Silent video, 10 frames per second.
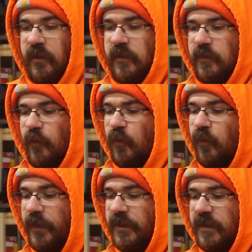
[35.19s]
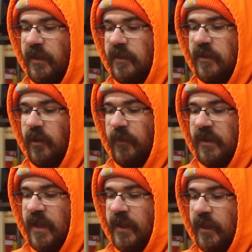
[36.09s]
So we just need to start by
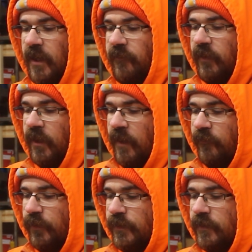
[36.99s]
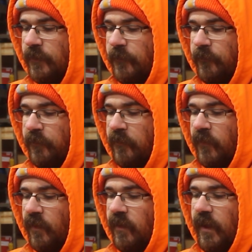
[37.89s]
taking off the covers,
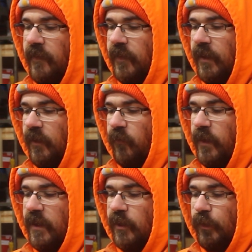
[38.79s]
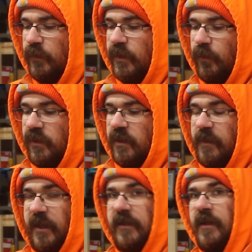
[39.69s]
and then we can use those to
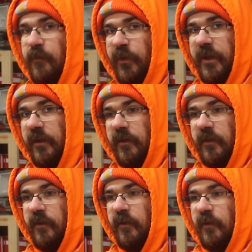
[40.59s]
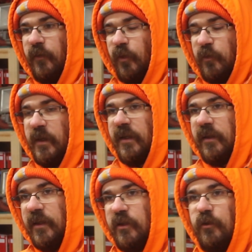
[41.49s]
make a template, which we can
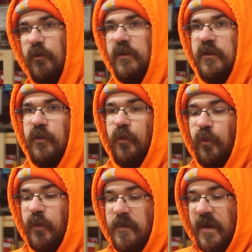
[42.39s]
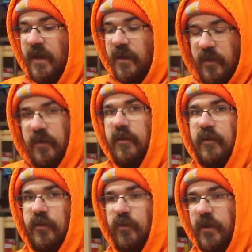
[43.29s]
then use to remake
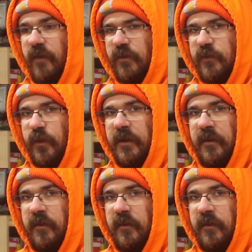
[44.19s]
new covers for it.